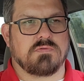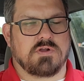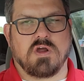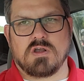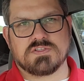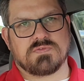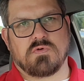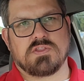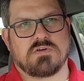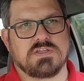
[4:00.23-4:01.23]
regardless of
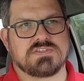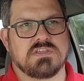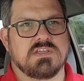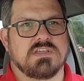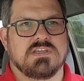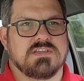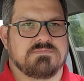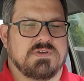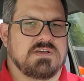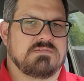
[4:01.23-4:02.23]
whether it's
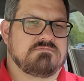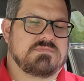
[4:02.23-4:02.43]
uh,